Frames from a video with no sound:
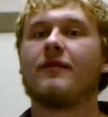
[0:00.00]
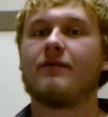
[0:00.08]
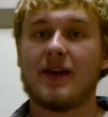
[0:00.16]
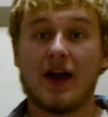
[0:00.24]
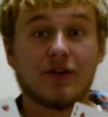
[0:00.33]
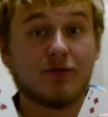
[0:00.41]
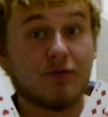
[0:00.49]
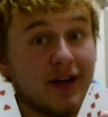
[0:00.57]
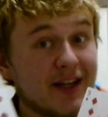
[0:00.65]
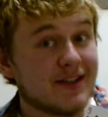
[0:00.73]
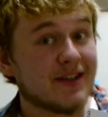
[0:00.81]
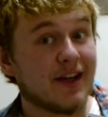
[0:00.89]
Now the
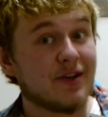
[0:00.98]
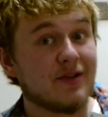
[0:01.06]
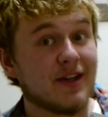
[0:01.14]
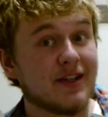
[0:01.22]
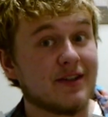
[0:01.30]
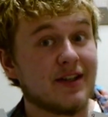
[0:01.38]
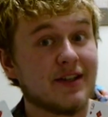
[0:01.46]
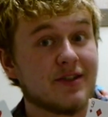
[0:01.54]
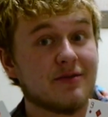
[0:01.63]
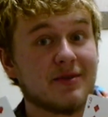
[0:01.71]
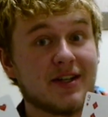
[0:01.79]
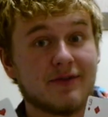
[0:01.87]
reason that you need these
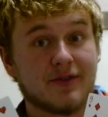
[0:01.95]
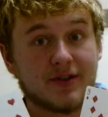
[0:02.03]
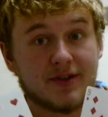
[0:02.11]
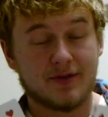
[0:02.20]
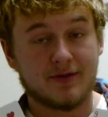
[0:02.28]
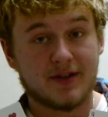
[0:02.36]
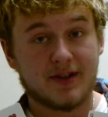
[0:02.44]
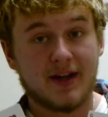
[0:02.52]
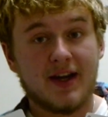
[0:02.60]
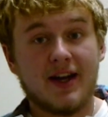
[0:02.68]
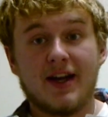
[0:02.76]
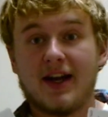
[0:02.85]
to be different suits
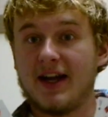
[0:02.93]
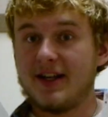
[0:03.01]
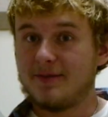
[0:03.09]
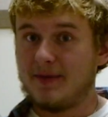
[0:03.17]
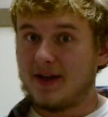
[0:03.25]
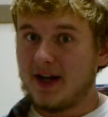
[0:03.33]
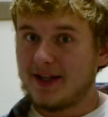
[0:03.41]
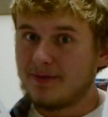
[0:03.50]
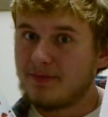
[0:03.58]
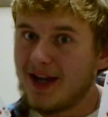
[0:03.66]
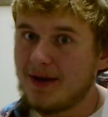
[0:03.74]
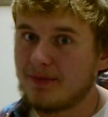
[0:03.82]
is because
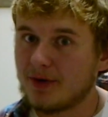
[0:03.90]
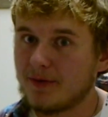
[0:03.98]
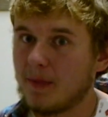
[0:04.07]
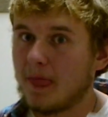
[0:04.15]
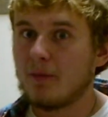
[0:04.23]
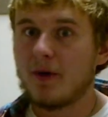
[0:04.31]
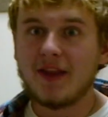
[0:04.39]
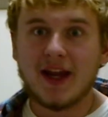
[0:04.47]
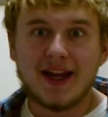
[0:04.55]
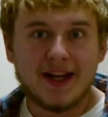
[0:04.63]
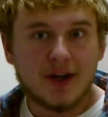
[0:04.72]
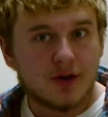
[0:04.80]
people, when they
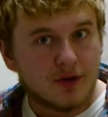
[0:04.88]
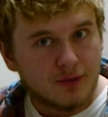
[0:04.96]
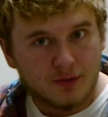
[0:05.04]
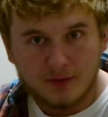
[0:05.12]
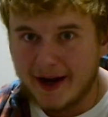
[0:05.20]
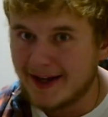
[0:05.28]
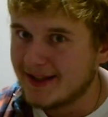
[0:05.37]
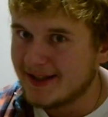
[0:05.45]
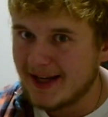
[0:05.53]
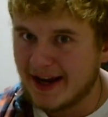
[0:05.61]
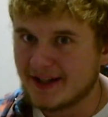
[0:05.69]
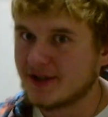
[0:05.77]
hear red
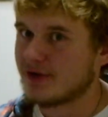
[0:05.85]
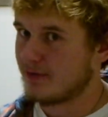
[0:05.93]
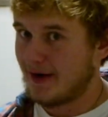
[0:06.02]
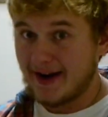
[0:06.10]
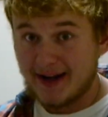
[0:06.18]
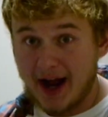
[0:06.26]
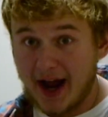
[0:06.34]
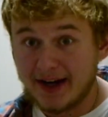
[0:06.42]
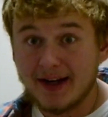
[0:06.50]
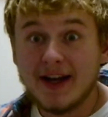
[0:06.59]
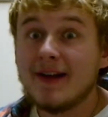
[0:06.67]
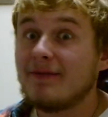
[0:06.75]
6 or red 9,
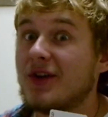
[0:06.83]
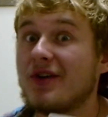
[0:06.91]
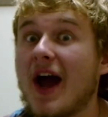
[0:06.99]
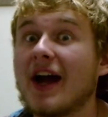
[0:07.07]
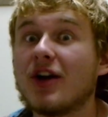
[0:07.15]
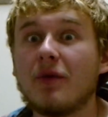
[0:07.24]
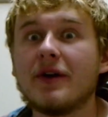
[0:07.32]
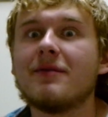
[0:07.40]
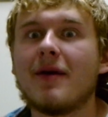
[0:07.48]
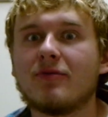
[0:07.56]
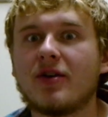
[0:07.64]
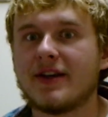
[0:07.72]
they're not going to
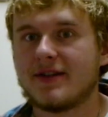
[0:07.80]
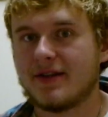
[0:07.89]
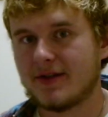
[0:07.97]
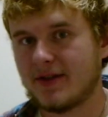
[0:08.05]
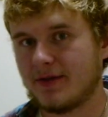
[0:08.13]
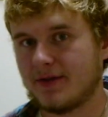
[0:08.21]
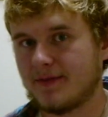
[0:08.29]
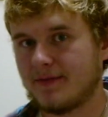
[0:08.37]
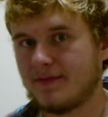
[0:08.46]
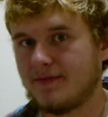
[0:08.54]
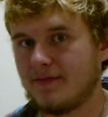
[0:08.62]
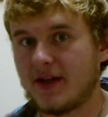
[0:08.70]
memorize the suit,
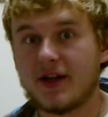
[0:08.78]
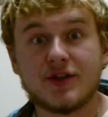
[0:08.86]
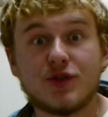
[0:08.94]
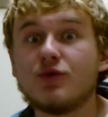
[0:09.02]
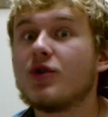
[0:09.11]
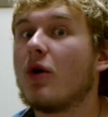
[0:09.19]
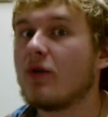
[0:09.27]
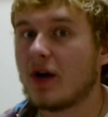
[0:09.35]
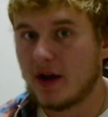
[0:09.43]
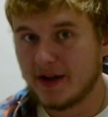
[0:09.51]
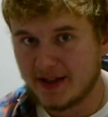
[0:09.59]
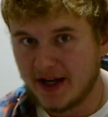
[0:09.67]
because you don't
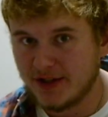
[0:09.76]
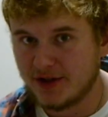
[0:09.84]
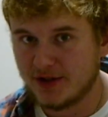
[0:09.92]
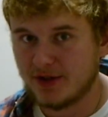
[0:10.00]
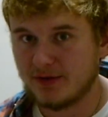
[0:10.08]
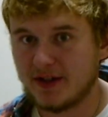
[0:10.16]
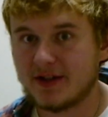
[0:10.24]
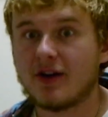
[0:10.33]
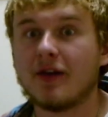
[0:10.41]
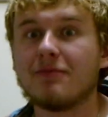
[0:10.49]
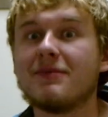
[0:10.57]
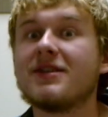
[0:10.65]
call attention to it. It's
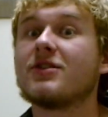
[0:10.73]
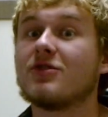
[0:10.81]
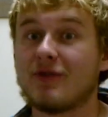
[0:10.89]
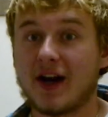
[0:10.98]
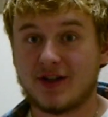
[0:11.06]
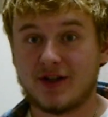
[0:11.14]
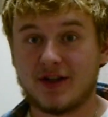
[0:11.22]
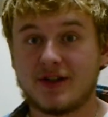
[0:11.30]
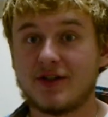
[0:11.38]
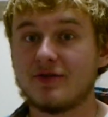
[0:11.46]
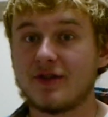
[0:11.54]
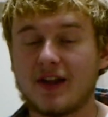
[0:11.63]
called misdirection. It's
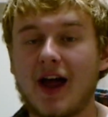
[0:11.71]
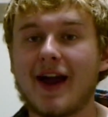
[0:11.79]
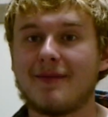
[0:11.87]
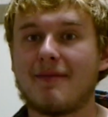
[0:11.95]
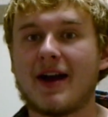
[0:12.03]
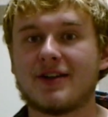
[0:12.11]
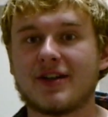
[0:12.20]
used a lot in magic.